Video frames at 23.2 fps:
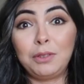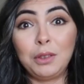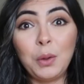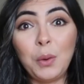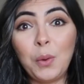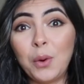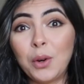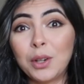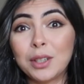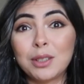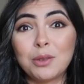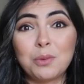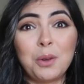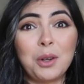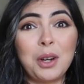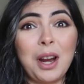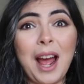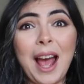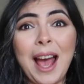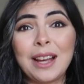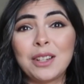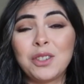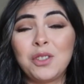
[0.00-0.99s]
floors
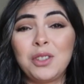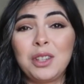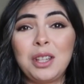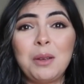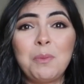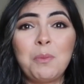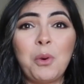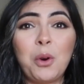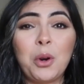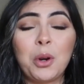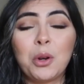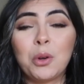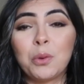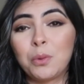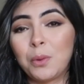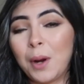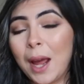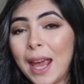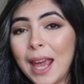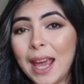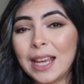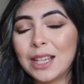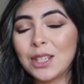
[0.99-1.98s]
were actually more
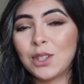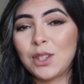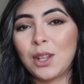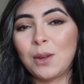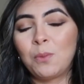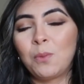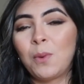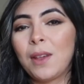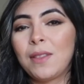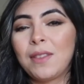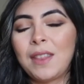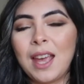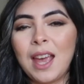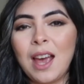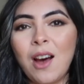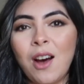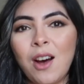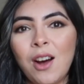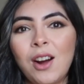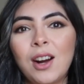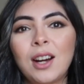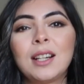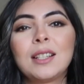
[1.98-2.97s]
grayish than what they
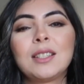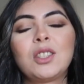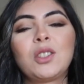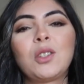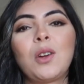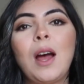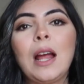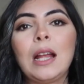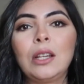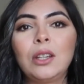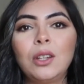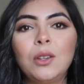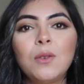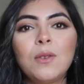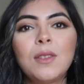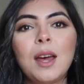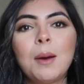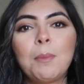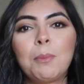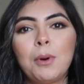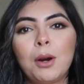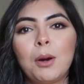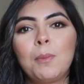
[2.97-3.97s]
are, so I knew
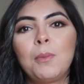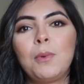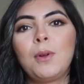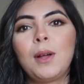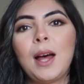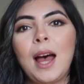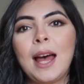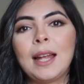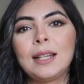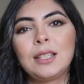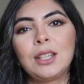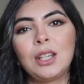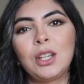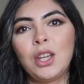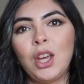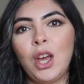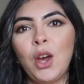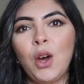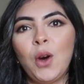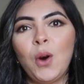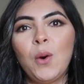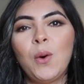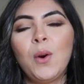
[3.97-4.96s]
that purple had to
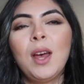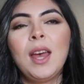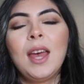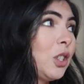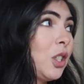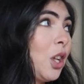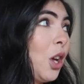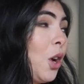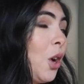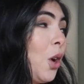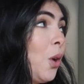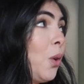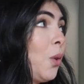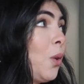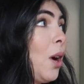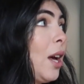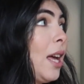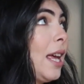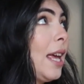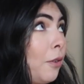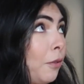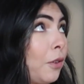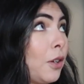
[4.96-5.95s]
go.
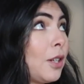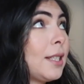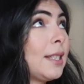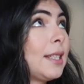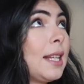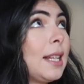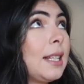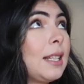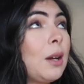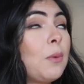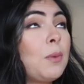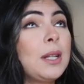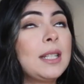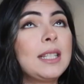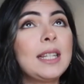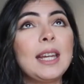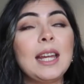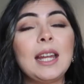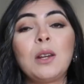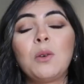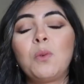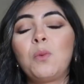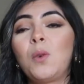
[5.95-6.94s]
So the first thing that we
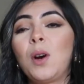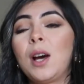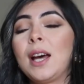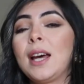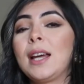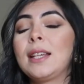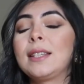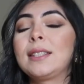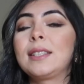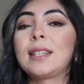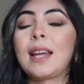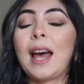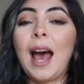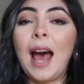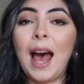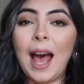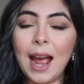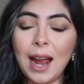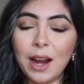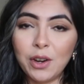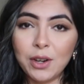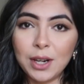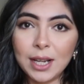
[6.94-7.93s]
did was
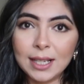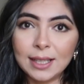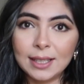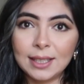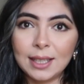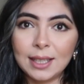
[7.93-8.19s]
hiring